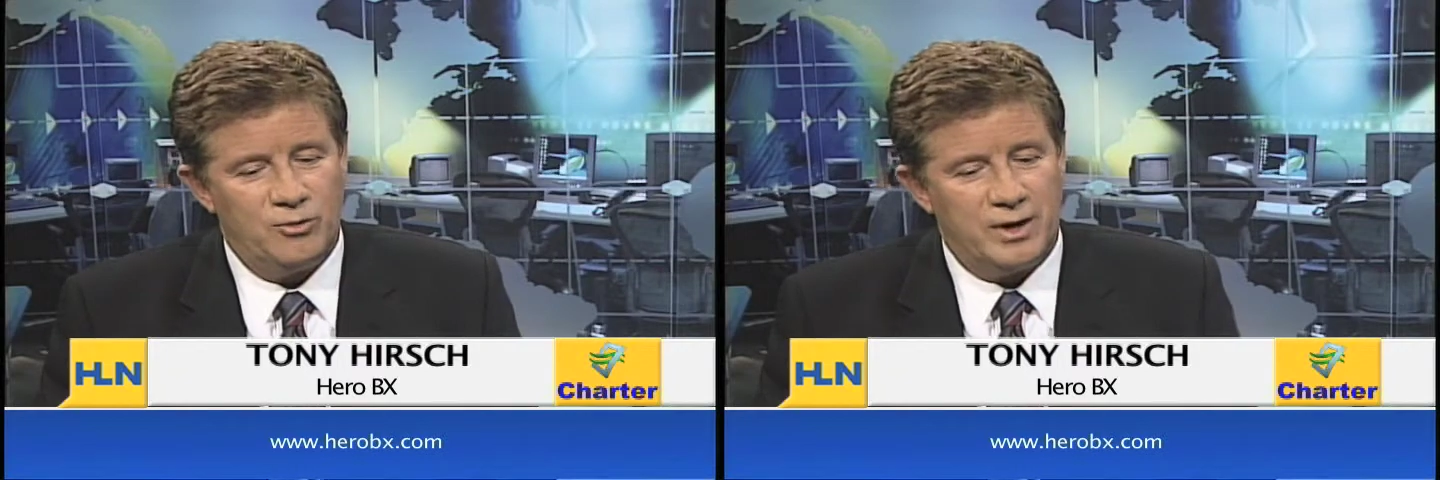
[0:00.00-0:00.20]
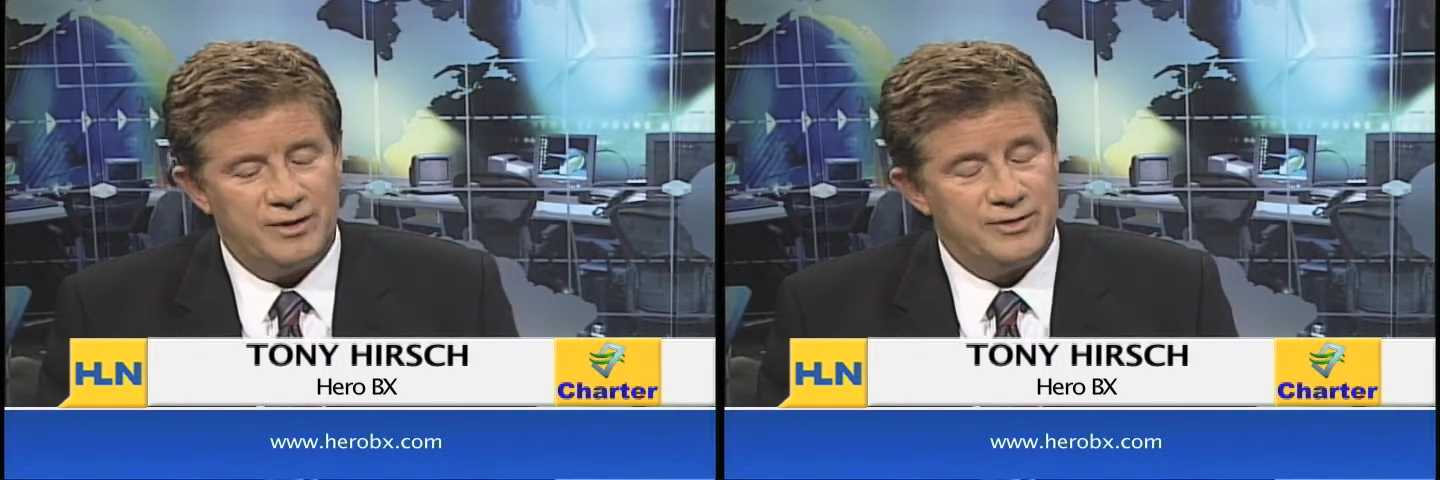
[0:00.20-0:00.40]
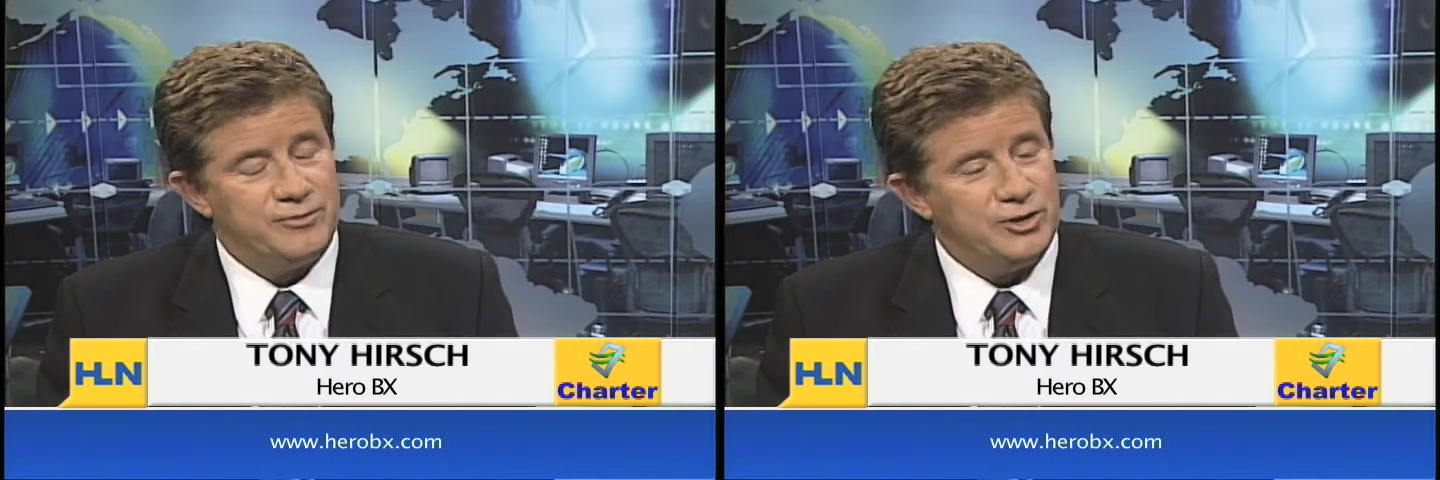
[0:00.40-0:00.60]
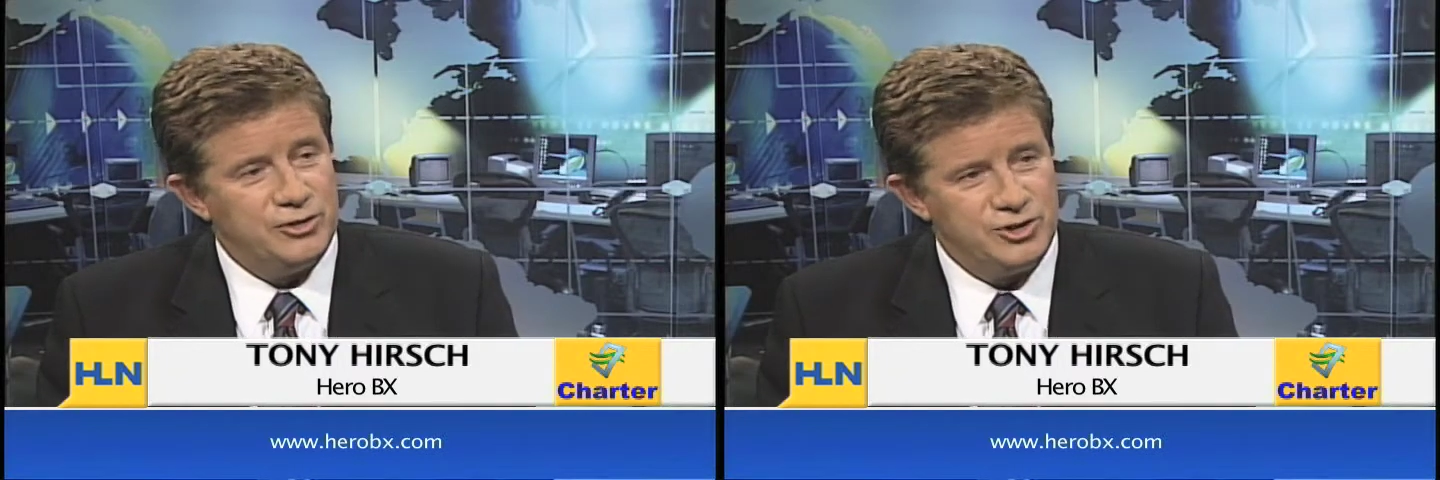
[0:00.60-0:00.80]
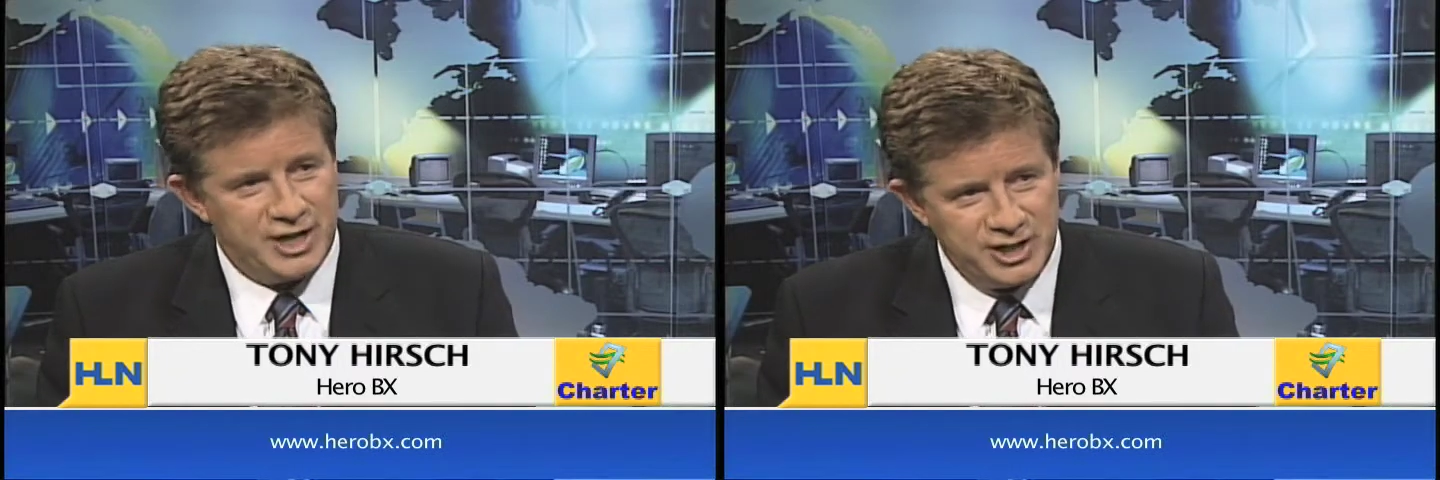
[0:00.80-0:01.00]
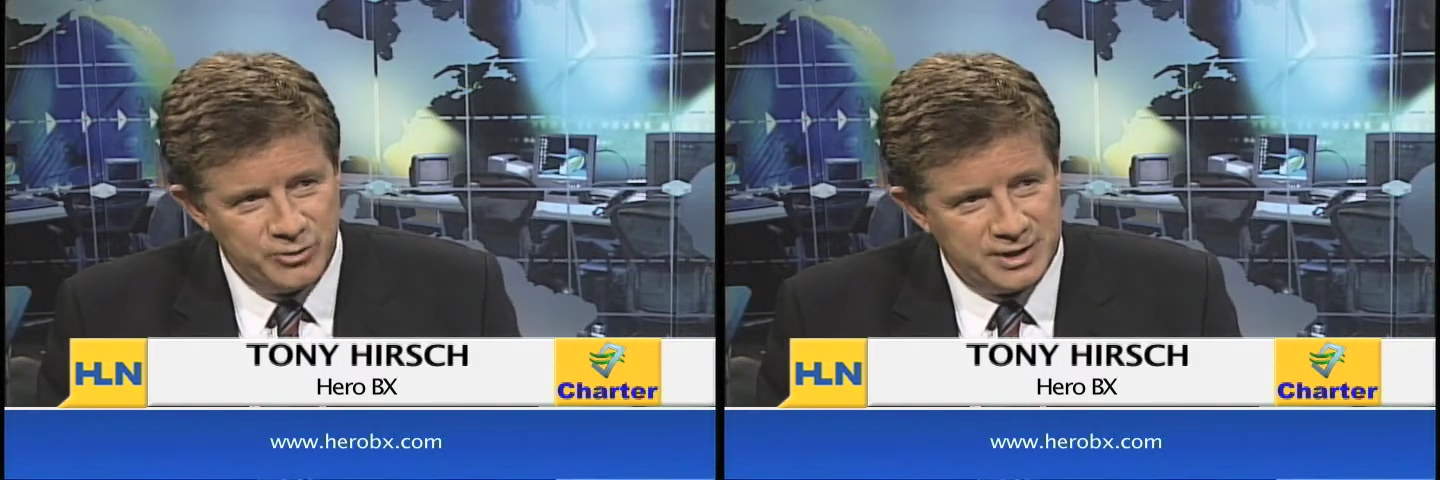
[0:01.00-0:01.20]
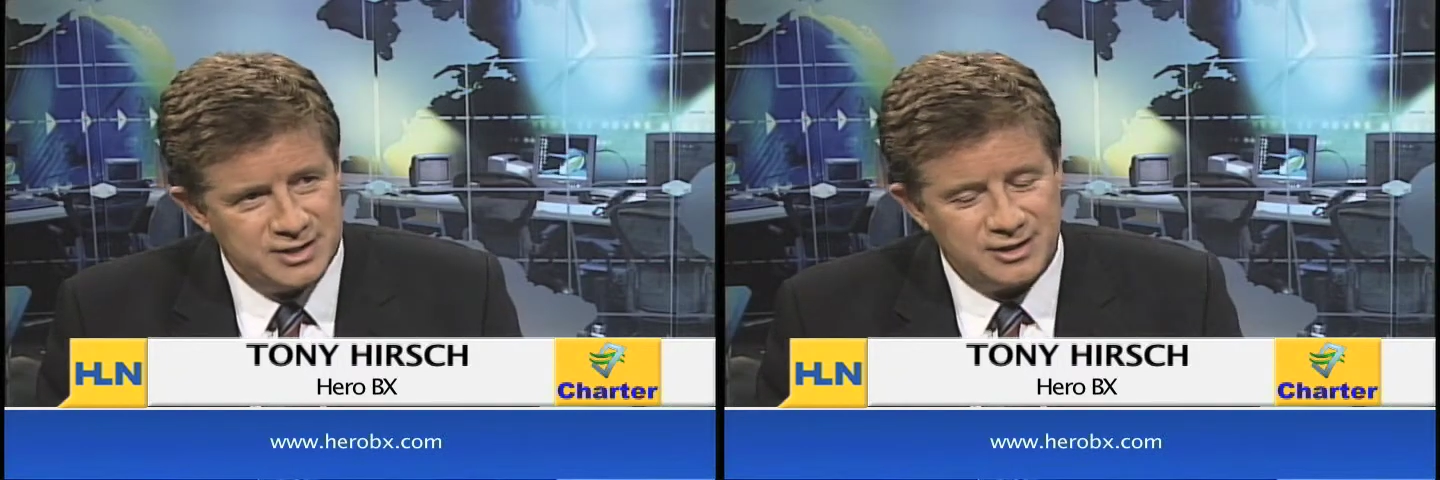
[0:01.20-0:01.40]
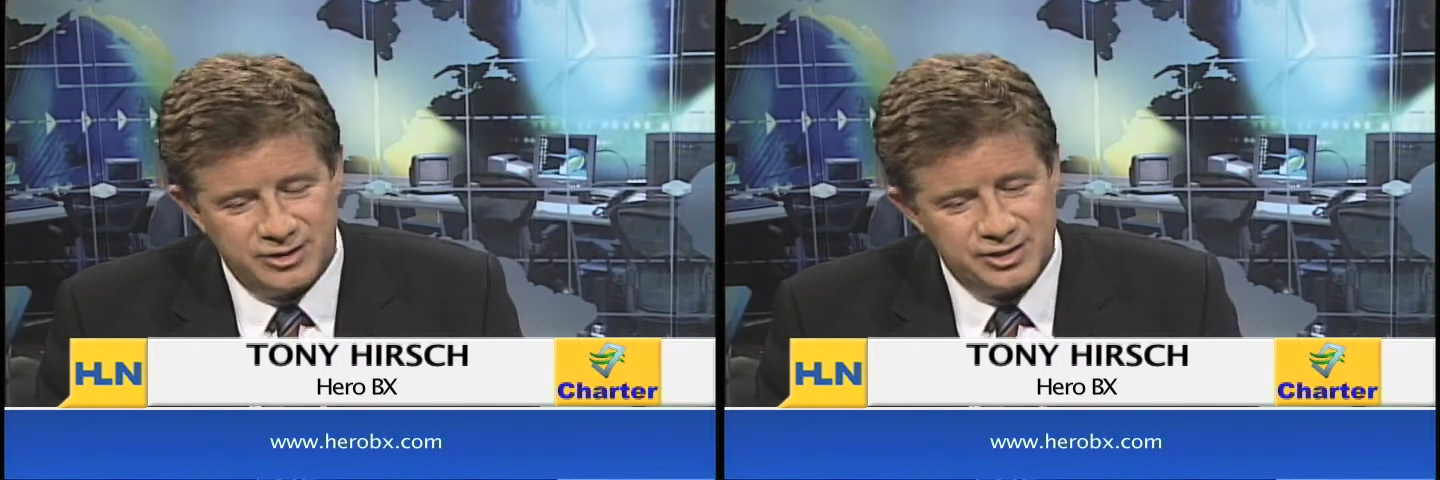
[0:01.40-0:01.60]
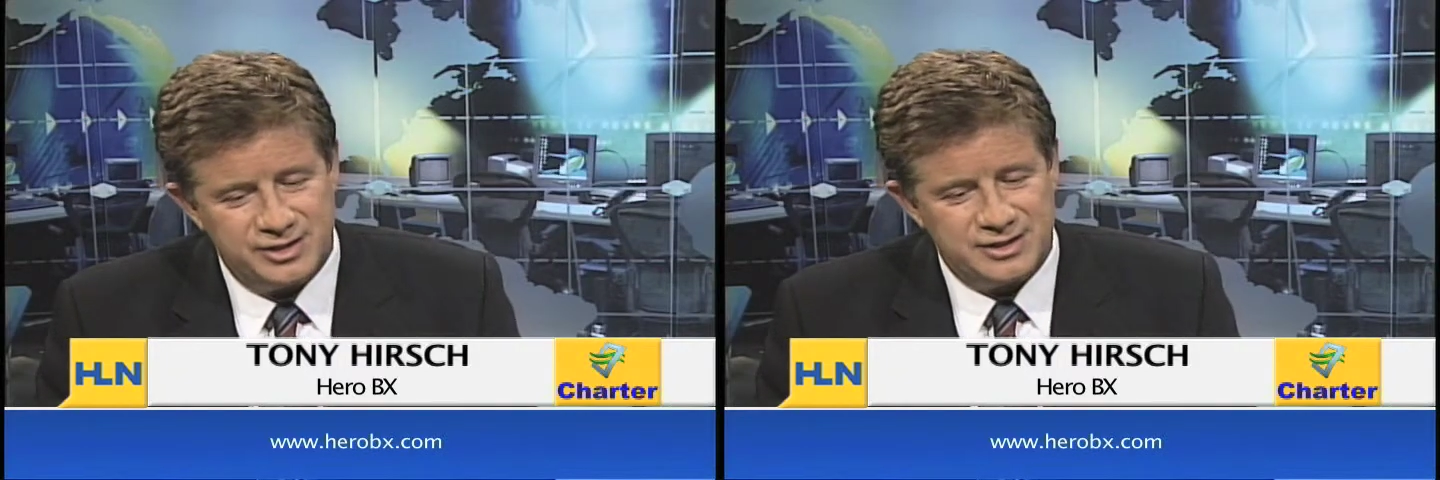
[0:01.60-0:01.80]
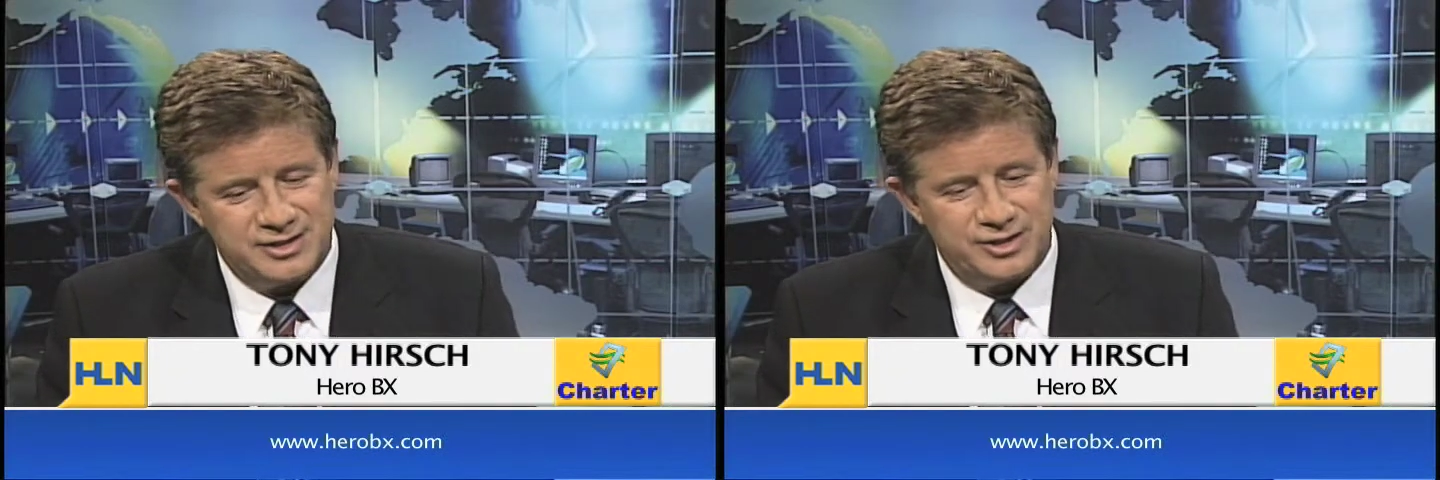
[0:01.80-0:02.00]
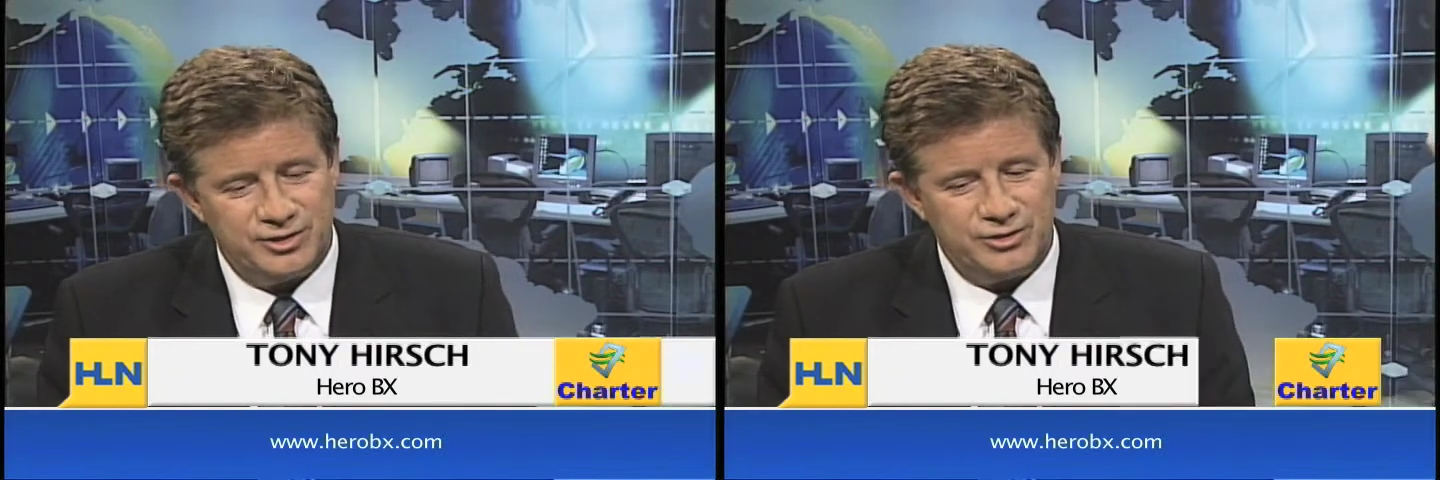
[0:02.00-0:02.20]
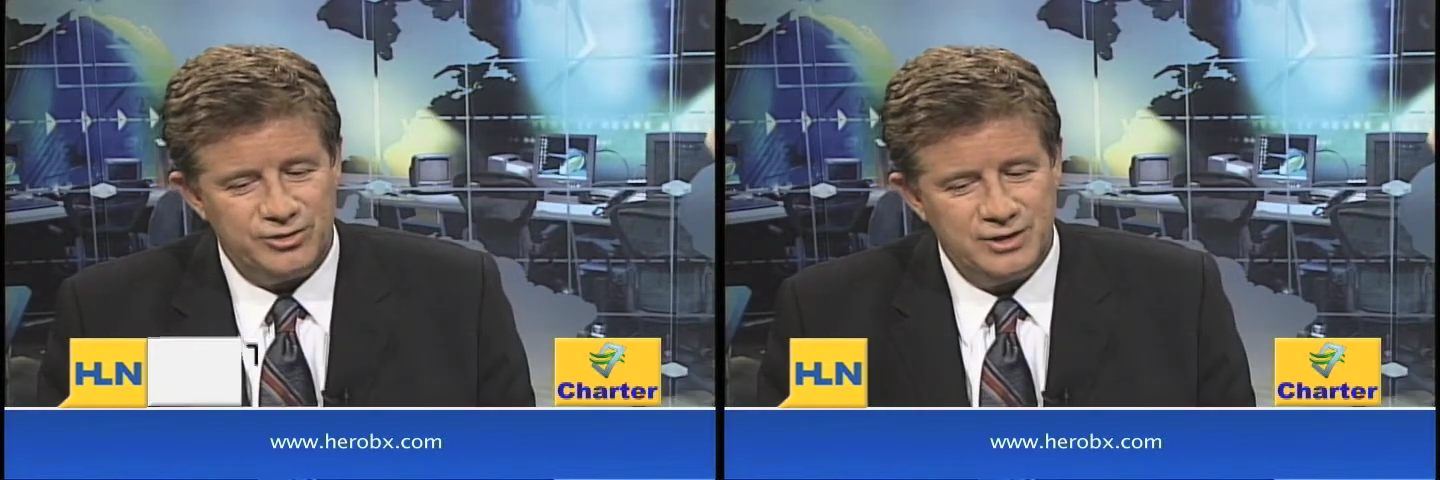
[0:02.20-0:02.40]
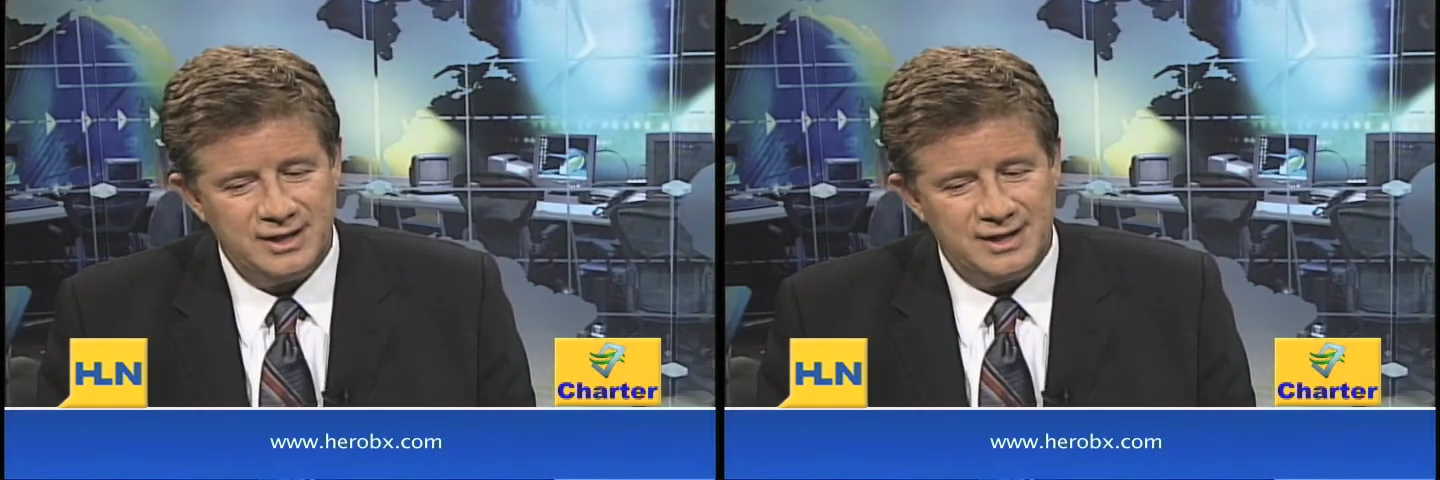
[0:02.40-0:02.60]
one of the few genuine solutions to